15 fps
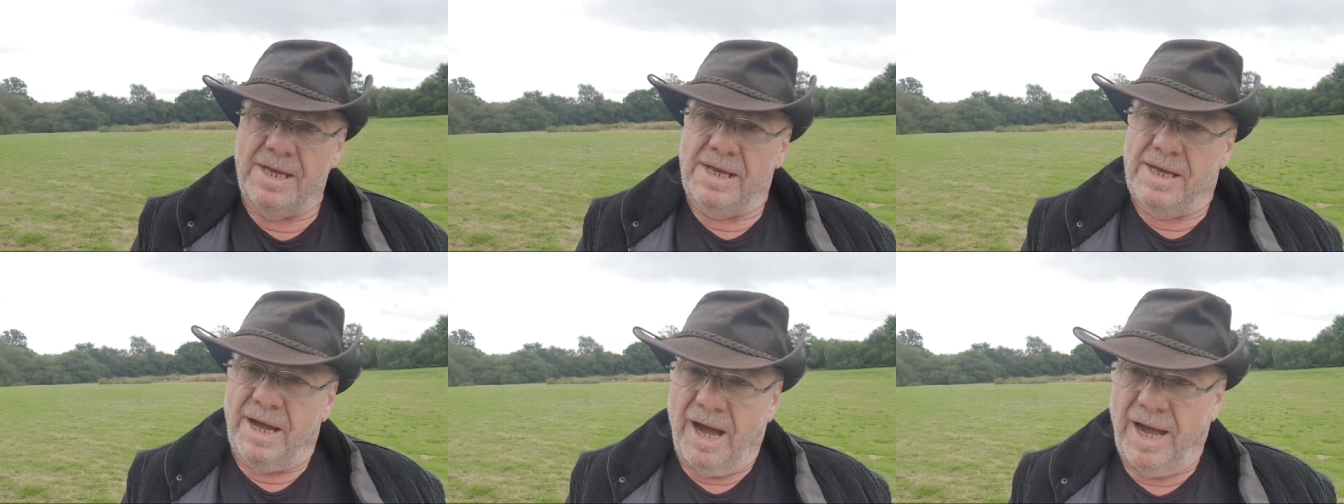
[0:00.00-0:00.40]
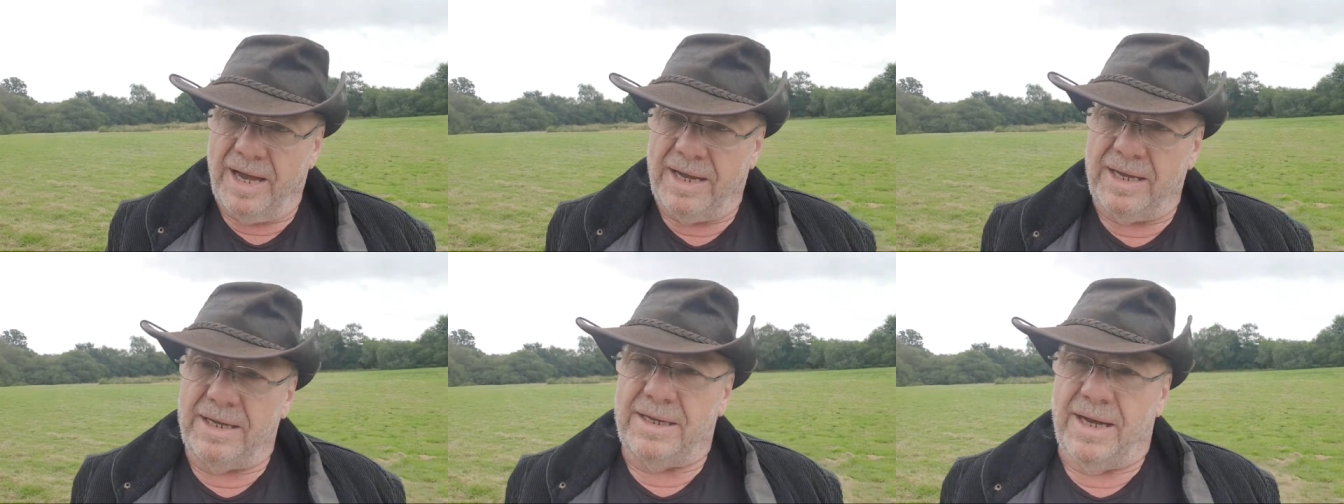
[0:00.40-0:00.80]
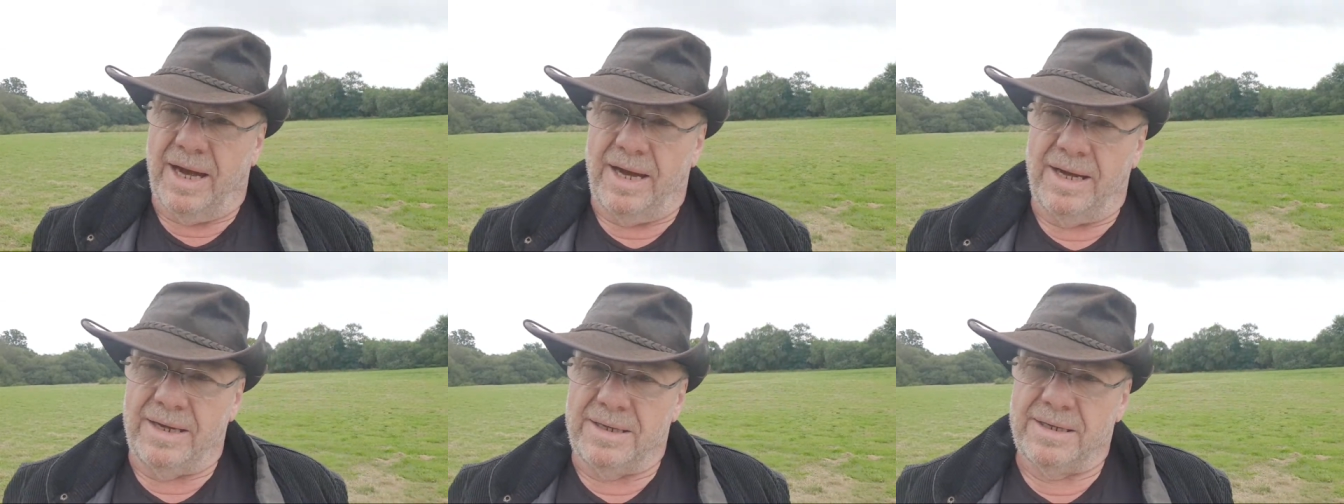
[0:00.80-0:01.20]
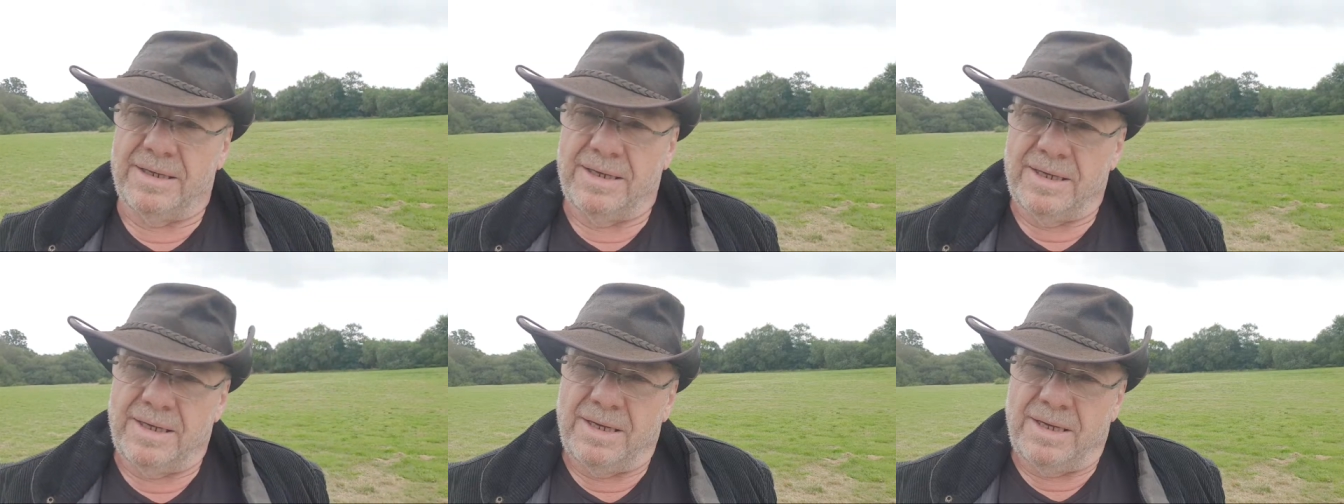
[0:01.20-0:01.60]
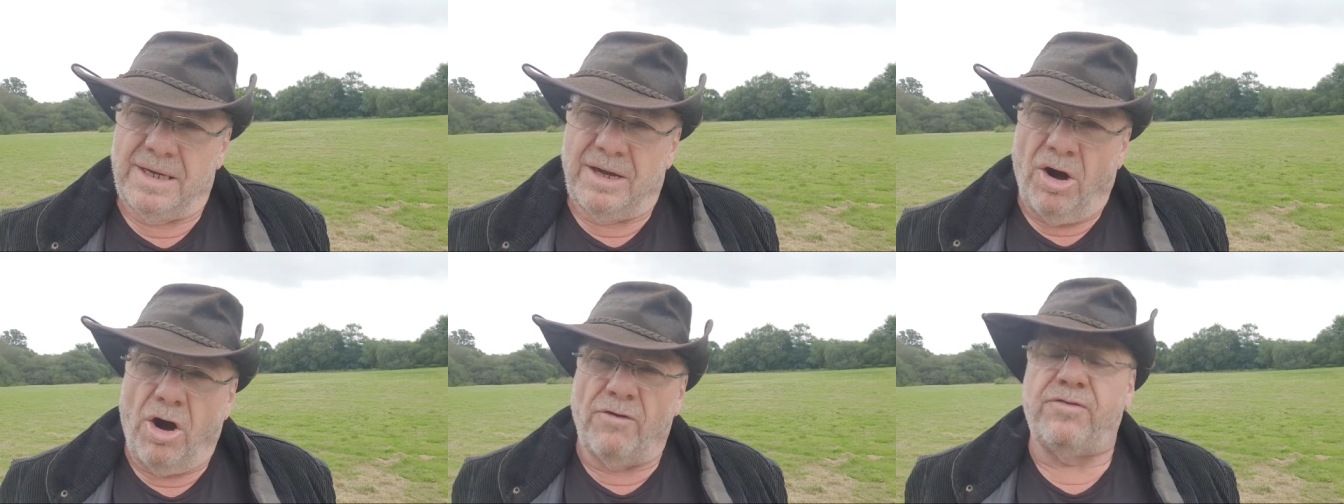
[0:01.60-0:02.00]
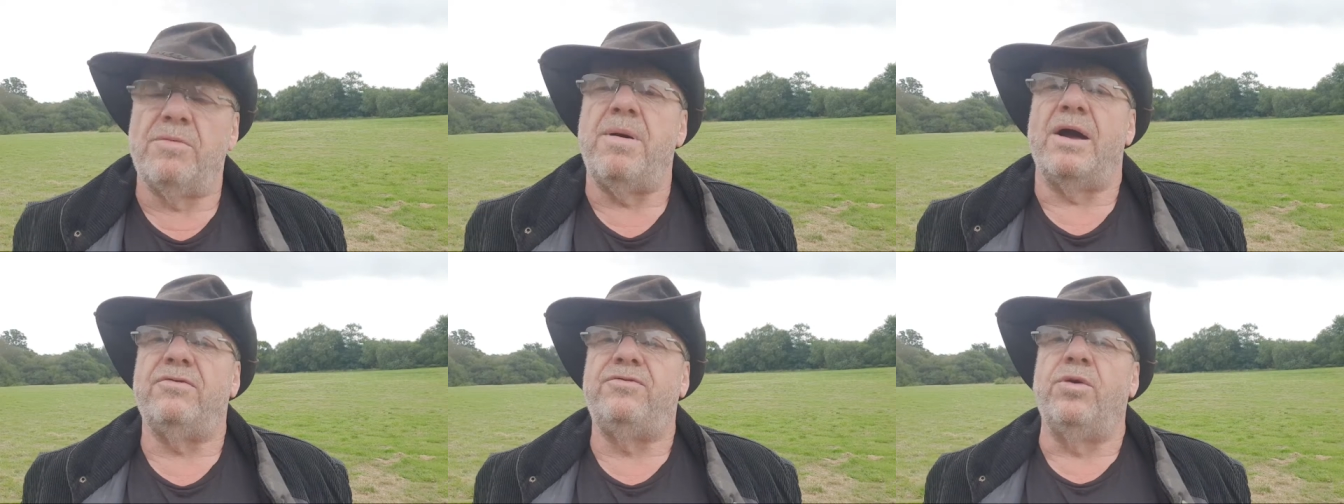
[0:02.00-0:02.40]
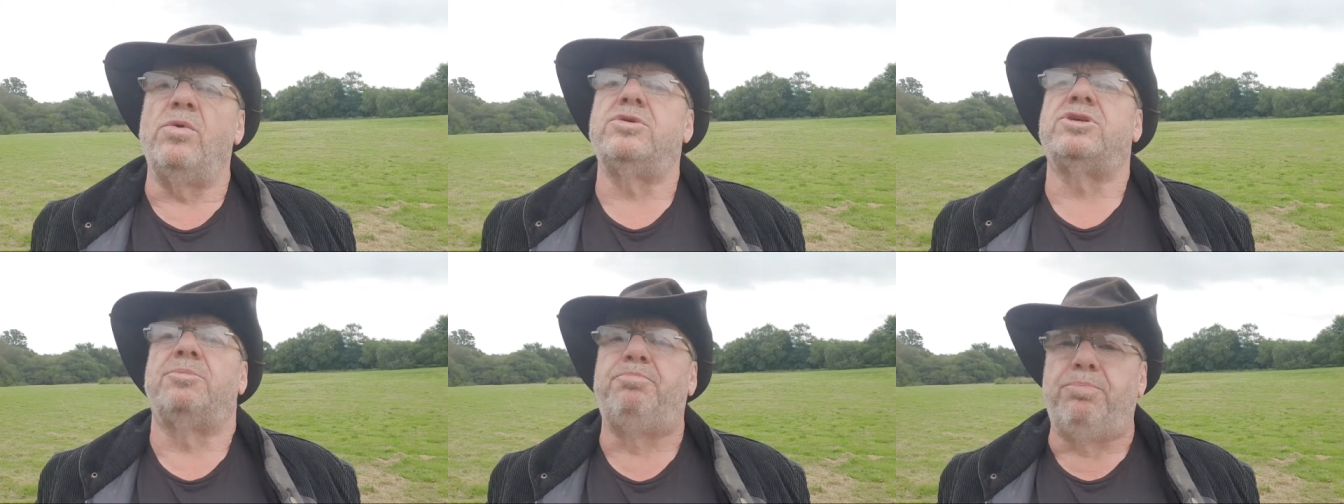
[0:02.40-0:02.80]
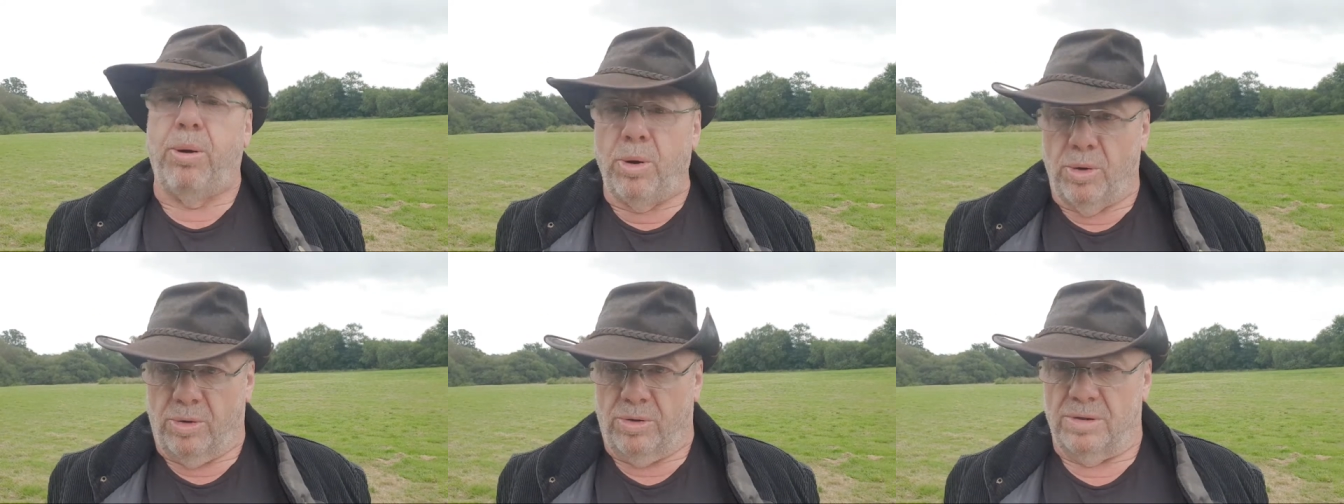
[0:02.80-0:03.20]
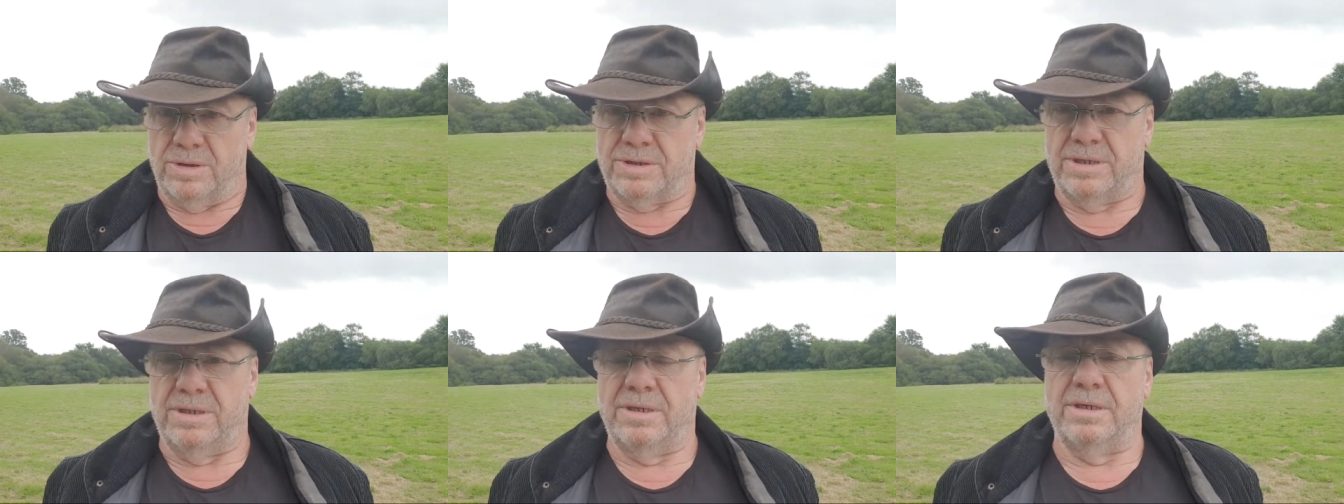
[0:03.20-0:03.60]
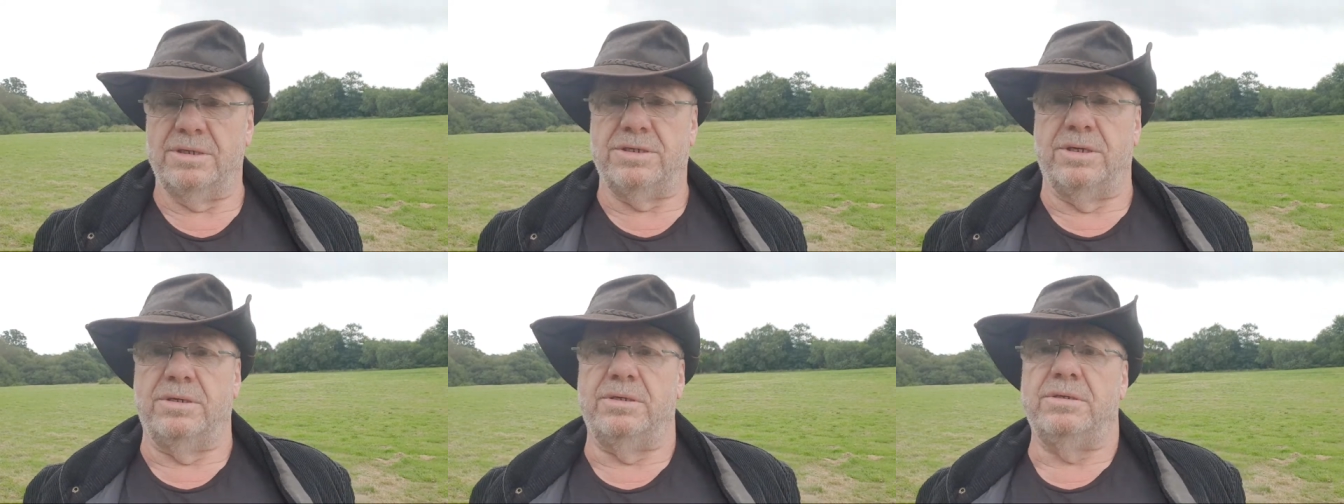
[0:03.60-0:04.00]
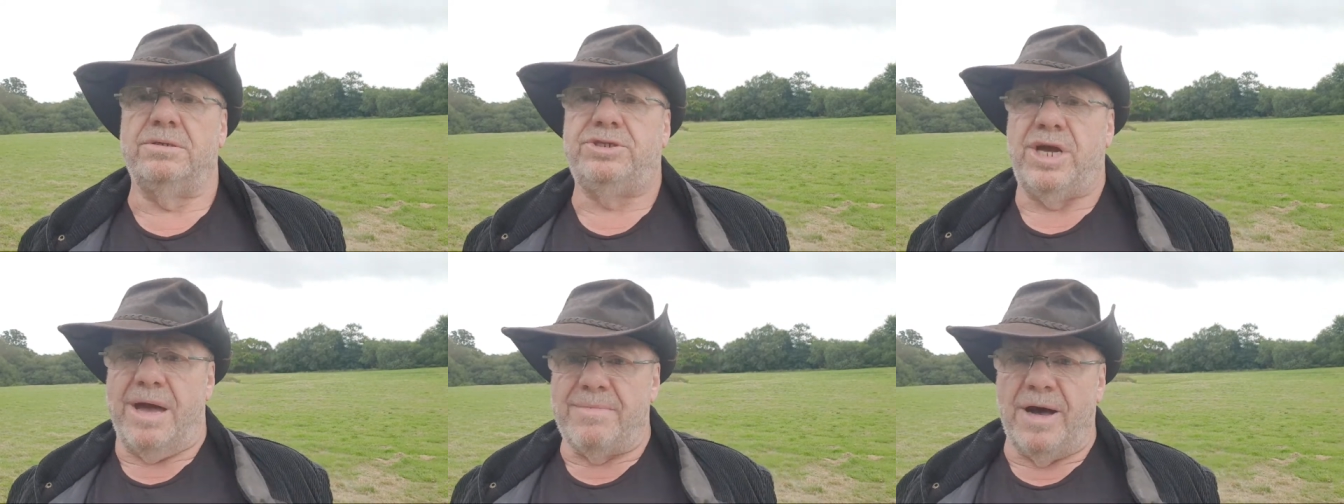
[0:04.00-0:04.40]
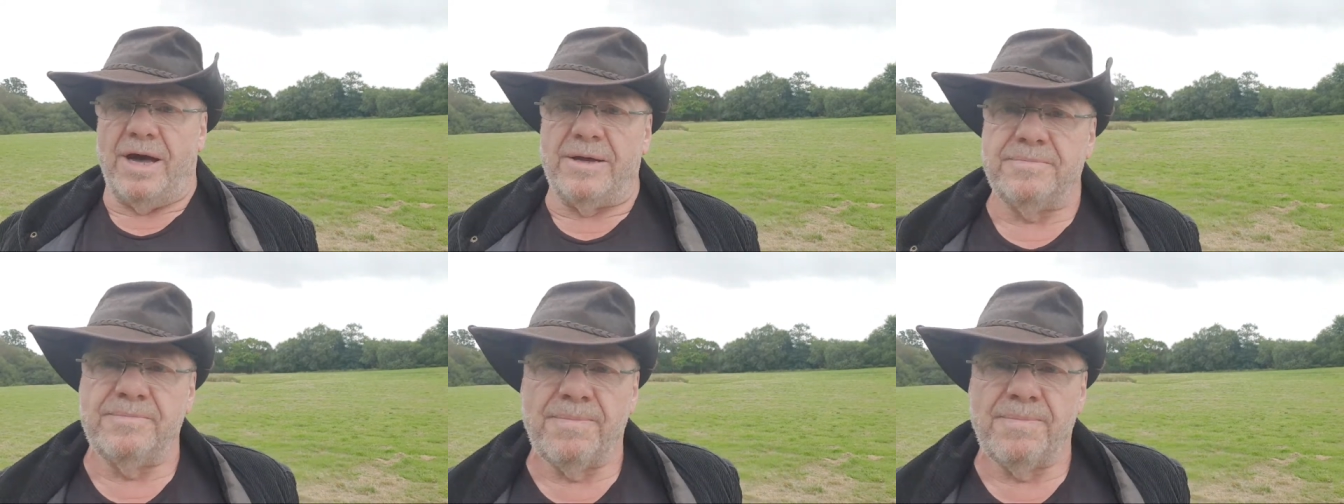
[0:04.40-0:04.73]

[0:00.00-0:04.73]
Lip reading: I offer my full support to Gemma